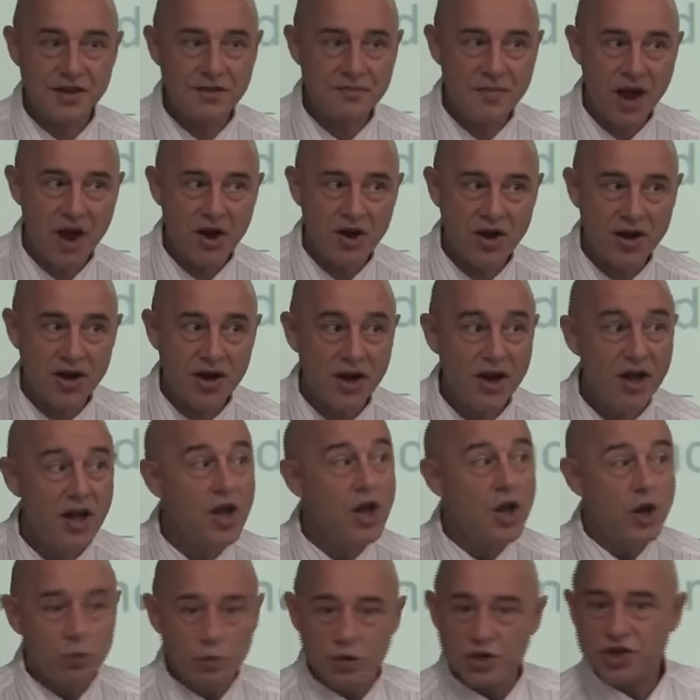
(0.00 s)
America,
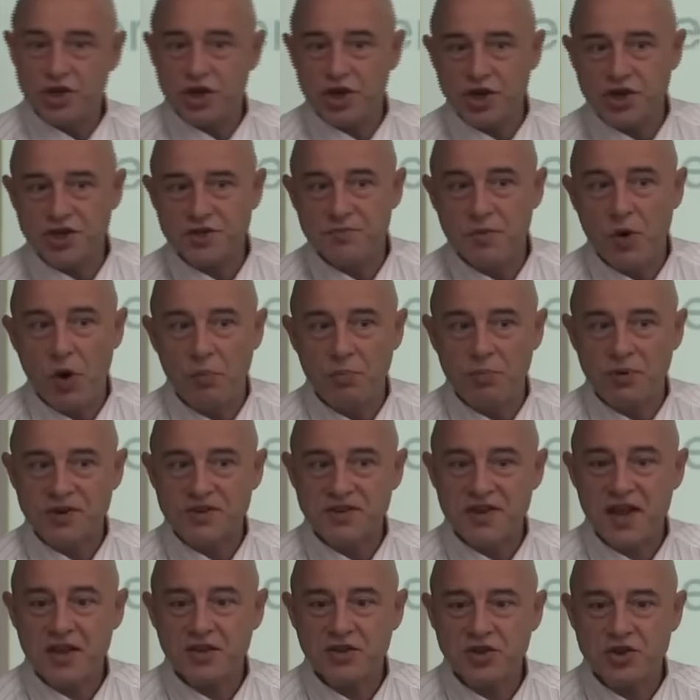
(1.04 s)
which are a small
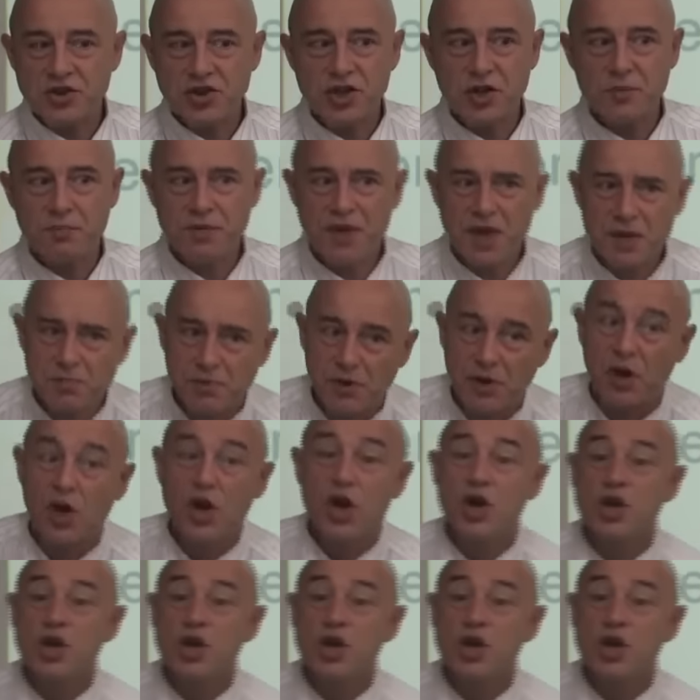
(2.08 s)
percentage of the people.